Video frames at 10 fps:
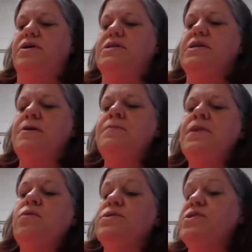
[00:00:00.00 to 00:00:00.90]
parties,
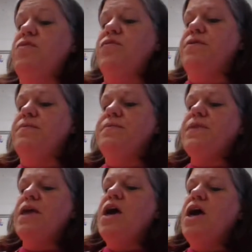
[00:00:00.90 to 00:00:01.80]
was over.
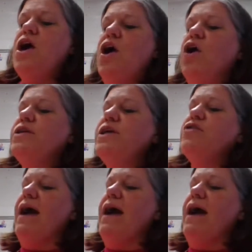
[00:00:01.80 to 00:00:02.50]
Only